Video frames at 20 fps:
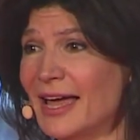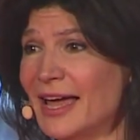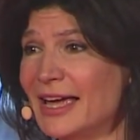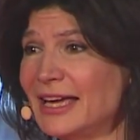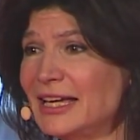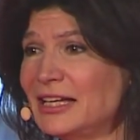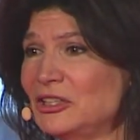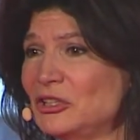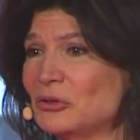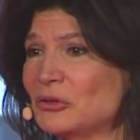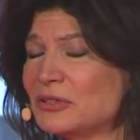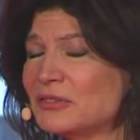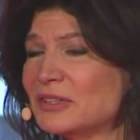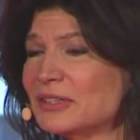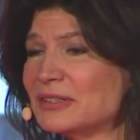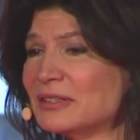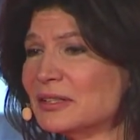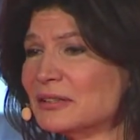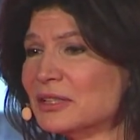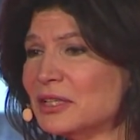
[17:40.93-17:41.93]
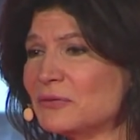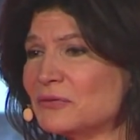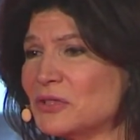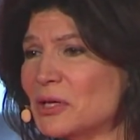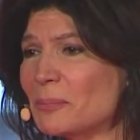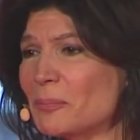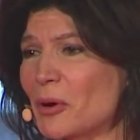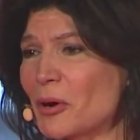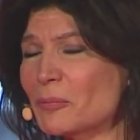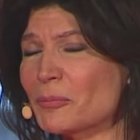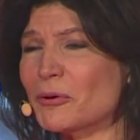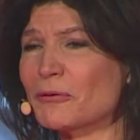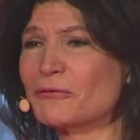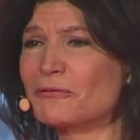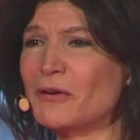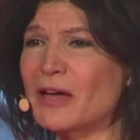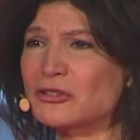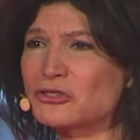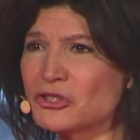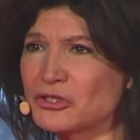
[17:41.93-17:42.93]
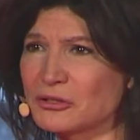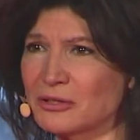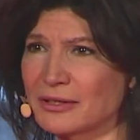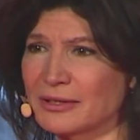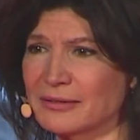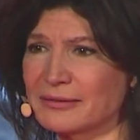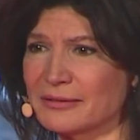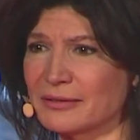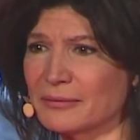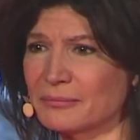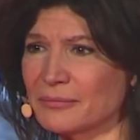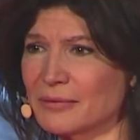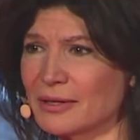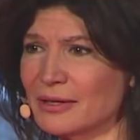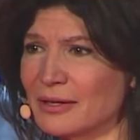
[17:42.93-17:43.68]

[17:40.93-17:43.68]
He used it to lift up our professionalism